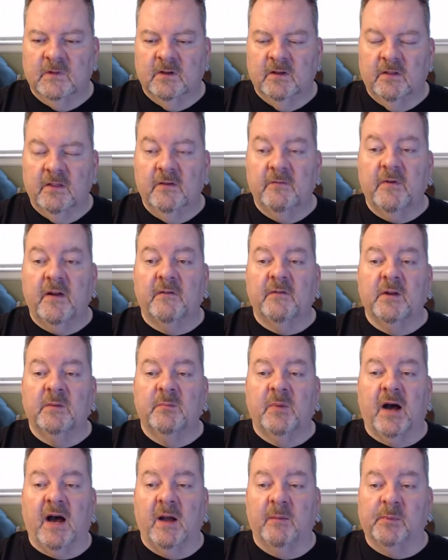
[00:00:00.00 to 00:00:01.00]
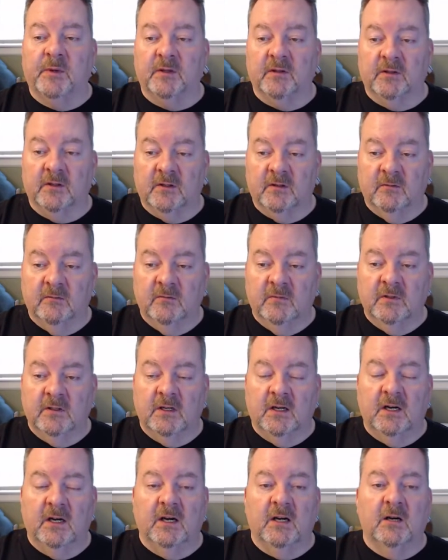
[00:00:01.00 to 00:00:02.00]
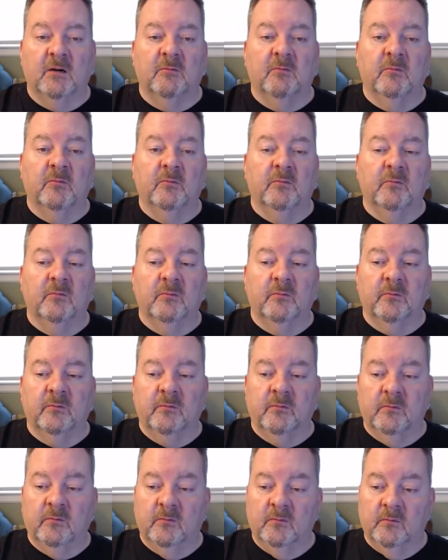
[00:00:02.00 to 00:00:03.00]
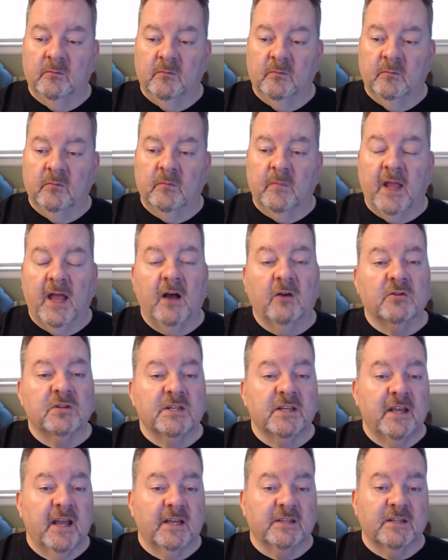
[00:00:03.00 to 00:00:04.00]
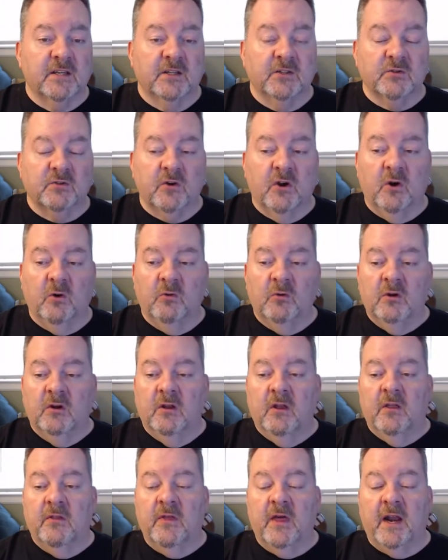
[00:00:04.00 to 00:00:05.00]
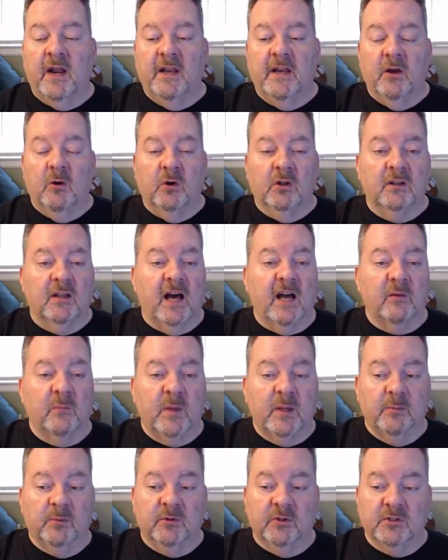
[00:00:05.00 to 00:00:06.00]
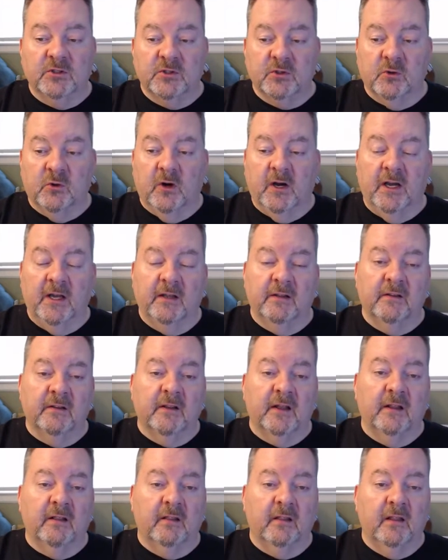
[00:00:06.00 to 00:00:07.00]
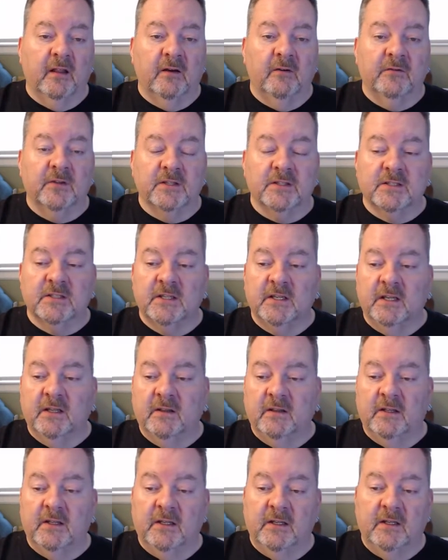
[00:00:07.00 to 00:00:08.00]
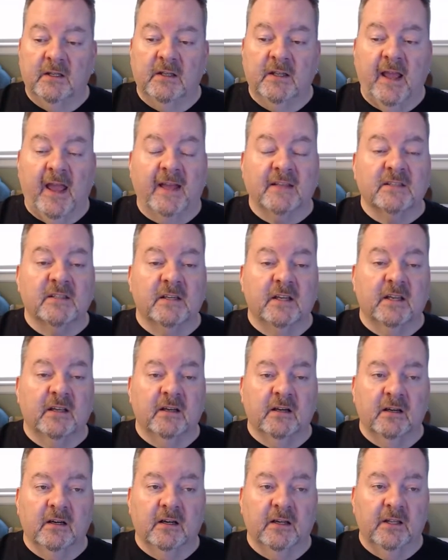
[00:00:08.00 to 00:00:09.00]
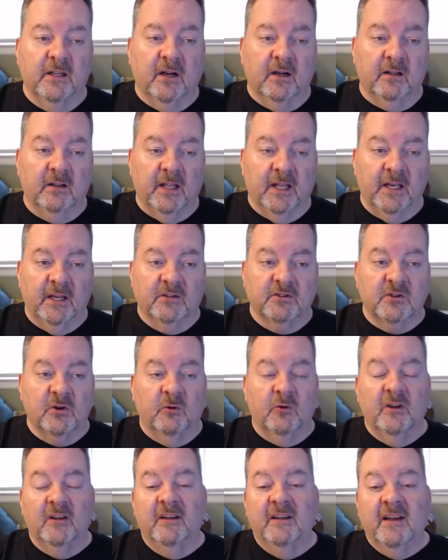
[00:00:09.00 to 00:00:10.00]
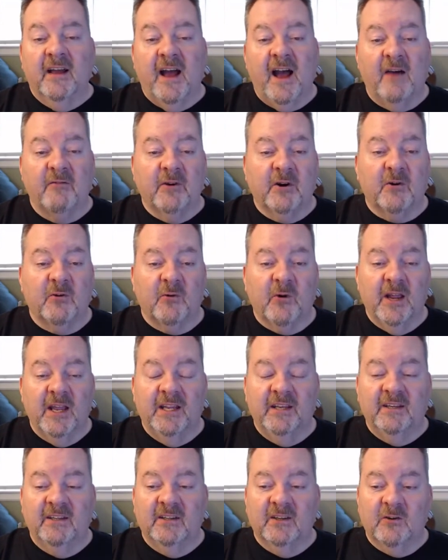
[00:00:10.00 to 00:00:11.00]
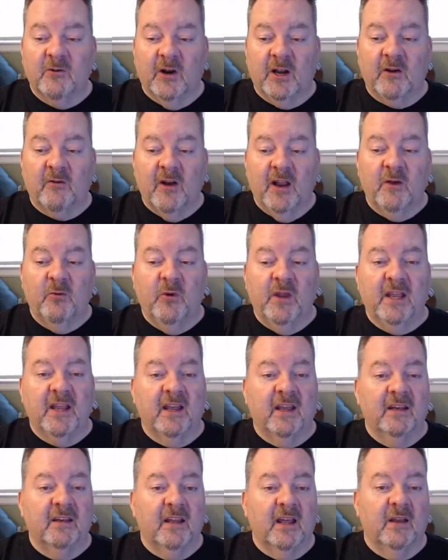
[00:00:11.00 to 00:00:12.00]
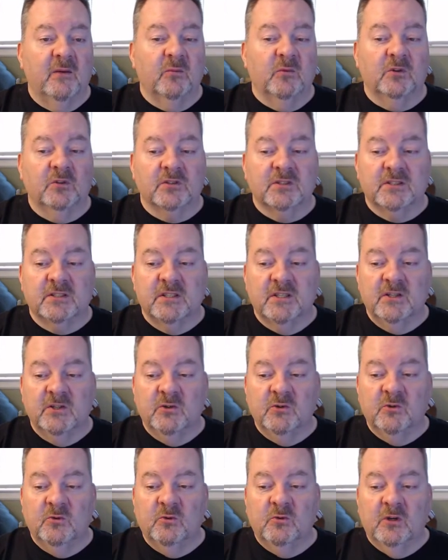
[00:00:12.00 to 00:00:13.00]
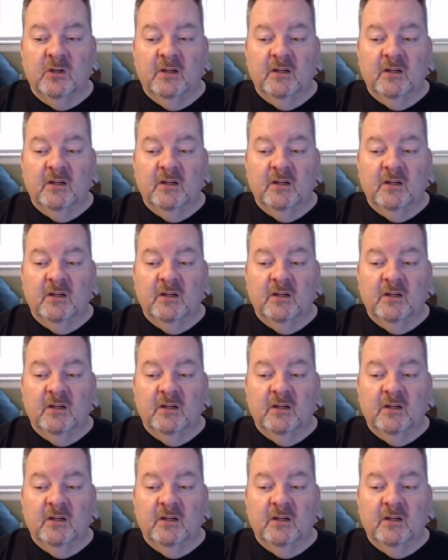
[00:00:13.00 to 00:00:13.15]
the very popular LCS intro that I know a lot of people enjoy. I love to see the dancing young lady. So have a great, great, great weekend, and we'll see you